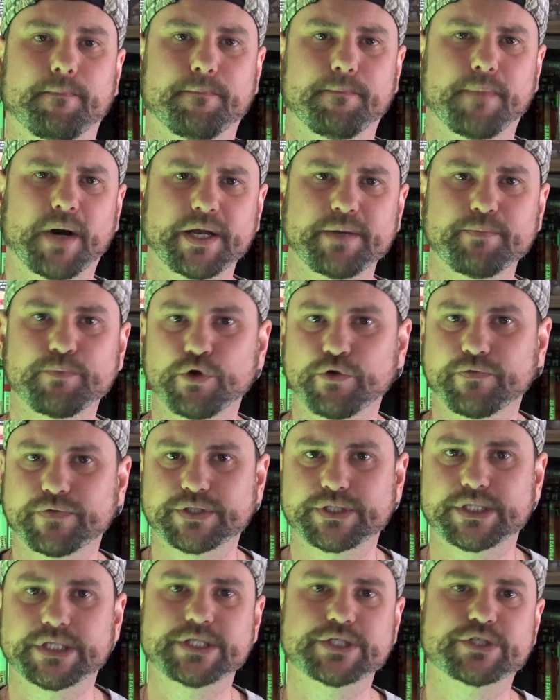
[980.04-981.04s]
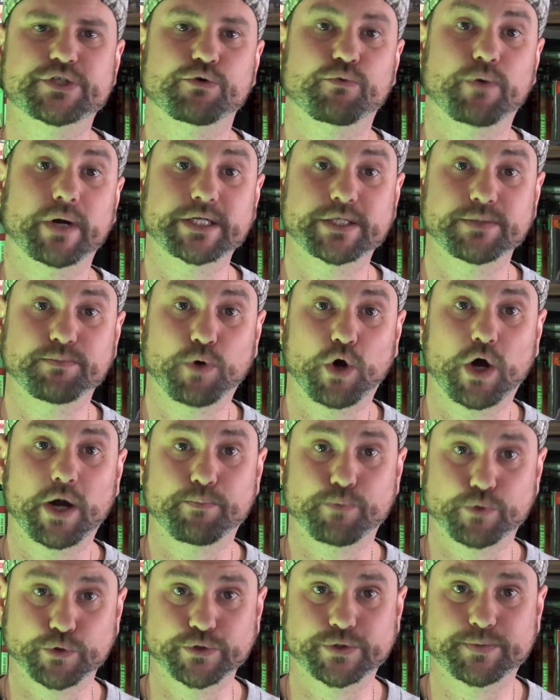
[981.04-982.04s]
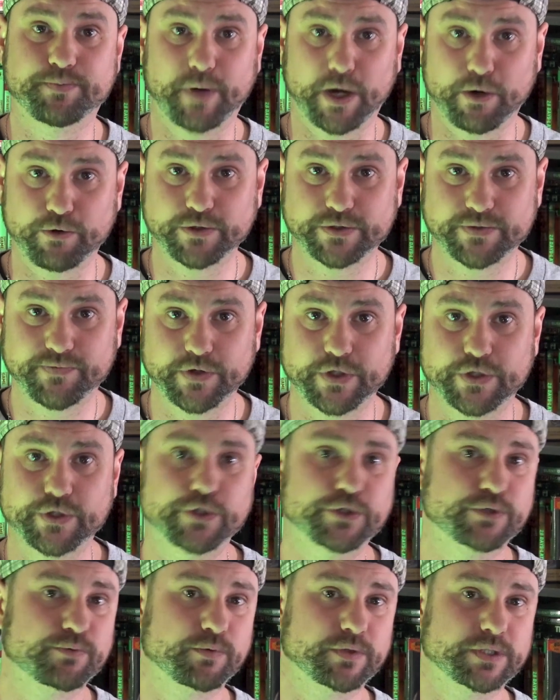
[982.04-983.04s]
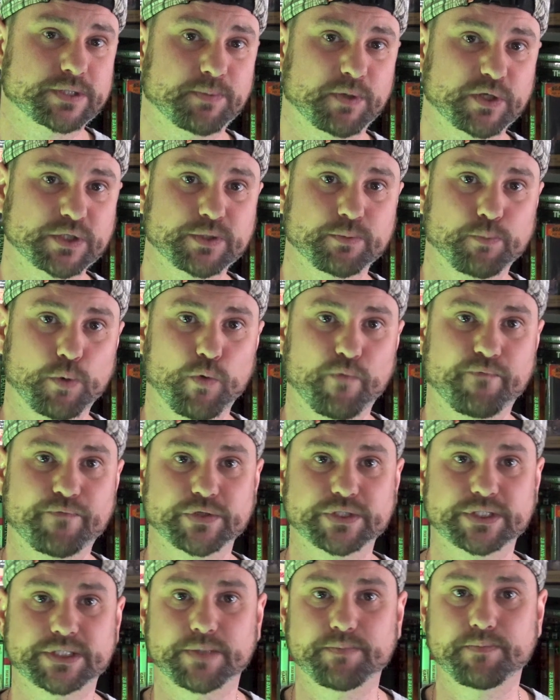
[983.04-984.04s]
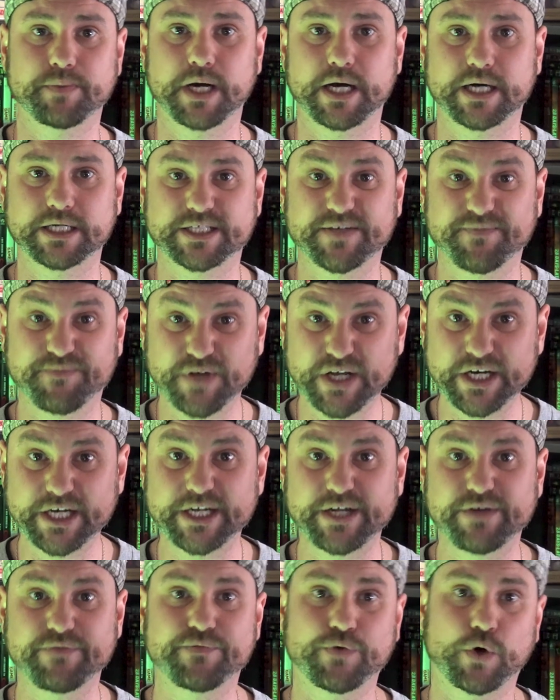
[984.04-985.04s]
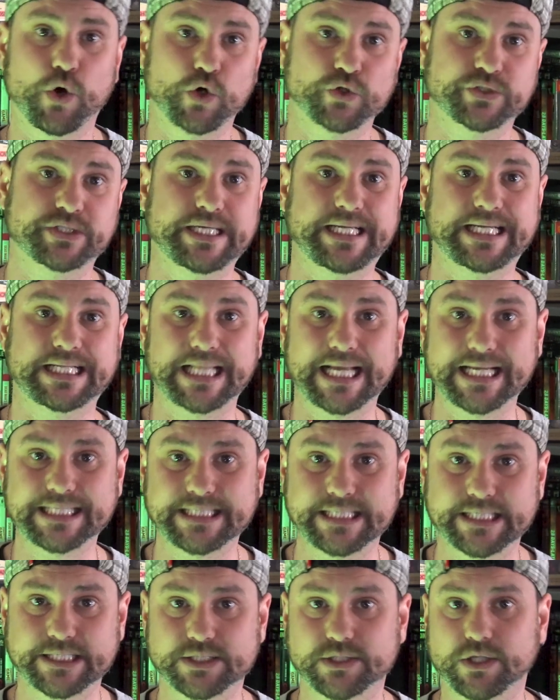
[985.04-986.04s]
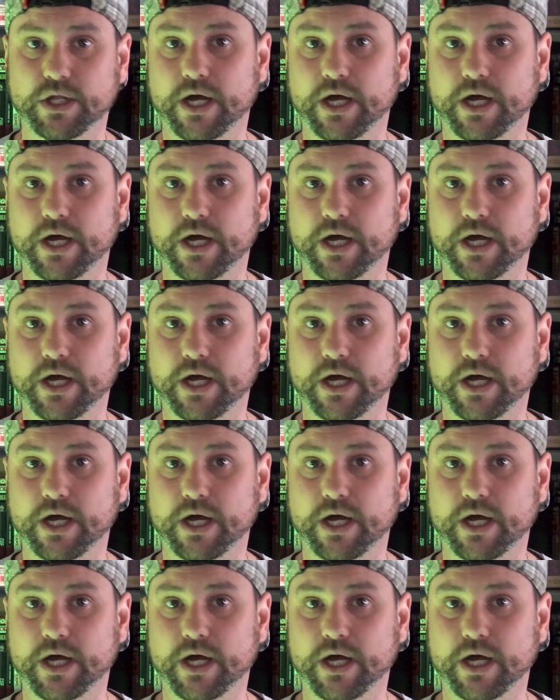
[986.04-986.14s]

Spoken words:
Money Movers is directed by Bruce Beresford, who's responsible for some definitive Aussie classics